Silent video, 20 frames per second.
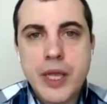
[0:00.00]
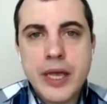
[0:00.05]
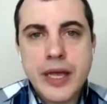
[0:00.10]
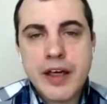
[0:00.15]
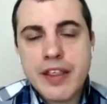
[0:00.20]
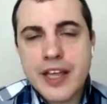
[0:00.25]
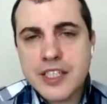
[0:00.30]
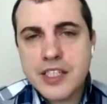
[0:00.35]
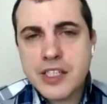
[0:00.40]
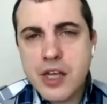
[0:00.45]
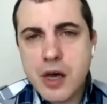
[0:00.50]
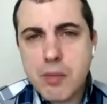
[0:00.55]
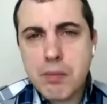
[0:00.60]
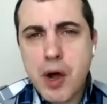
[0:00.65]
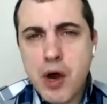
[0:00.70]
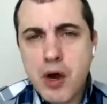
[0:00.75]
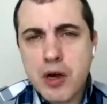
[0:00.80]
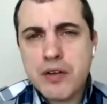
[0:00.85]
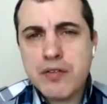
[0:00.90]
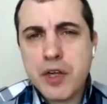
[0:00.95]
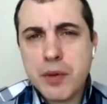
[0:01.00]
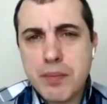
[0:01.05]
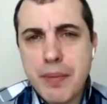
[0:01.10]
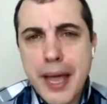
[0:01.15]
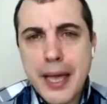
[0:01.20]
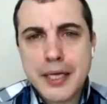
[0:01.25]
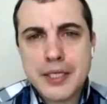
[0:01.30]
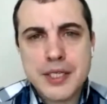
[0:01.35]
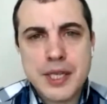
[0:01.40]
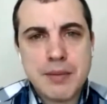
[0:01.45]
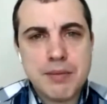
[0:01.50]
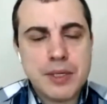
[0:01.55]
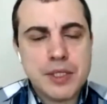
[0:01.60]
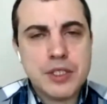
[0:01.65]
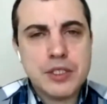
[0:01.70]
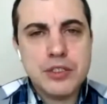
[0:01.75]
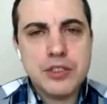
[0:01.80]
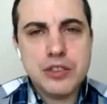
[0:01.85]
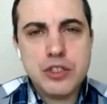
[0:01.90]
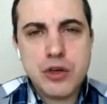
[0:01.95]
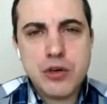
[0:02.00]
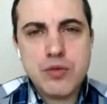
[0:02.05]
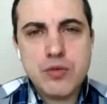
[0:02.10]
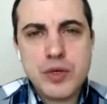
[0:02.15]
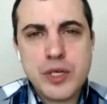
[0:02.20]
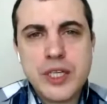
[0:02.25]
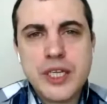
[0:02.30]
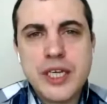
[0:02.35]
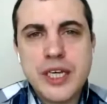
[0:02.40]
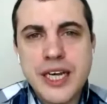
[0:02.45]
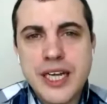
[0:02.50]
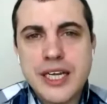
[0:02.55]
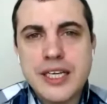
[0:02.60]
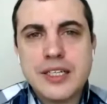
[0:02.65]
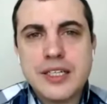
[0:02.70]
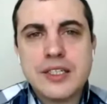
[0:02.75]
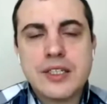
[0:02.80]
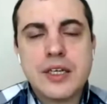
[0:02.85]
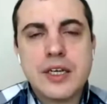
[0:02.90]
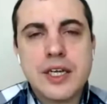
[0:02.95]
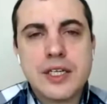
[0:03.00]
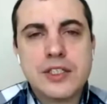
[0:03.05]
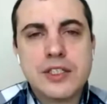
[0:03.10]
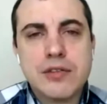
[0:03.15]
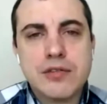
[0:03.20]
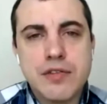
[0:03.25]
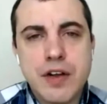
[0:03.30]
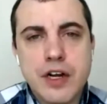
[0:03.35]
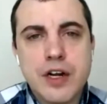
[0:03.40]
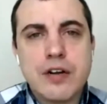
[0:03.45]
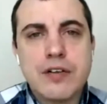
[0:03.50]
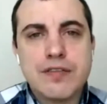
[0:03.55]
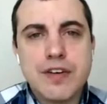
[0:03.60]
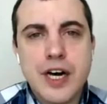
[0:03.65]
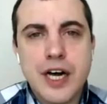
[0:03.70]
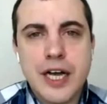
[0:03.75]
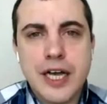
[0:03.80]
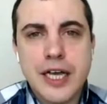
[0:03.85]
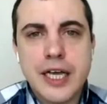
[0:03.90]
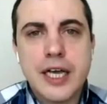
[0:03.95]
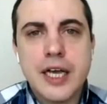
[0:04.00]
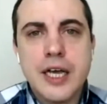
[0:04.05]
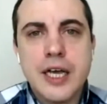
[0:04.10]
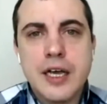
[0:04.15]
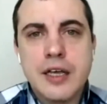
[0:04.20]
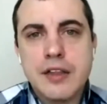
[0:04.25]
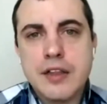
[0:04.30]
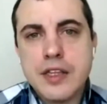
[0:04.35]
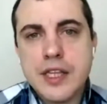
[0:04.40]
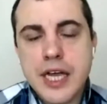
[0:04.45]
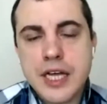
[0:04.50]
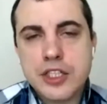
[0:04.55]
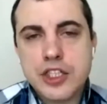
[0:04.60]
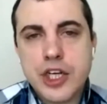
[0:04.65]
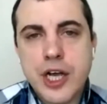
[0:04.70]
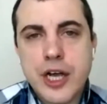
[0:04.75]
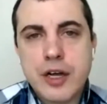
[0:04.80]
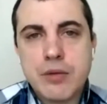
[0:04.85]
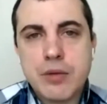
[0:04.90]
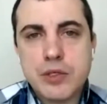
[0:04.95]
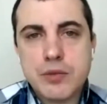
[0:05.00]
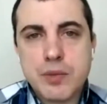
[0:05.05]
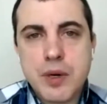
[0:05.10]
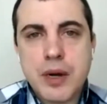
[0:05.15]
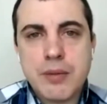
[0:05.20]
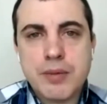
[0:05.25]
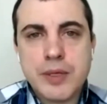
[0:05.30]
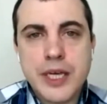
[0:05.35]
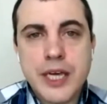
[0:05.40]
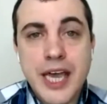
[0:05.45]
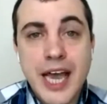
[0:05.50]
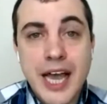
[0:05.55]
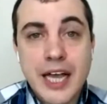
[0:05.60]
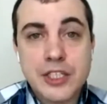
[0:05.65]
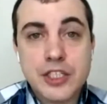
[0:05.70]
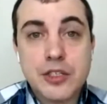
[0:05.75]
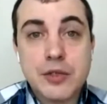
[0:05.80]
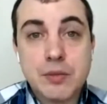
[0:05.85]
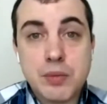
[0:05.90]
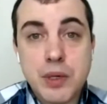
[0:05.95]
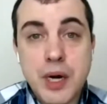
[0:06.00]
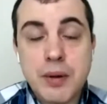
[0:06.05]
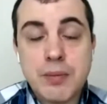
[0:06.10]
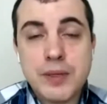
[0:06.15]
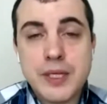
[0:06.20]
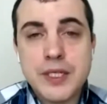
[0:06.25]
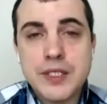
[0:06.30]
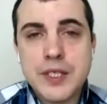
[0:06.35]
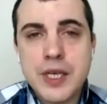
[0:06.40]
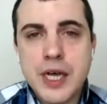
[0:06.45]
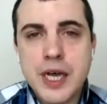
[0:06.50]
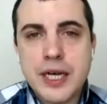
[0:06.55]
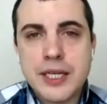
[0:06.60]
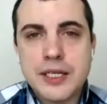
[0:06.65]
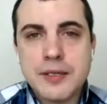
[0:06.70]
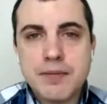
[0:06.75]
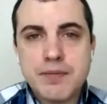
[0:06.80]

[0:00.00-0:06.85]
Now, that's not part of your bank statement, and you don't really need it unless you're verifying that that check was properly cashed and properly signed.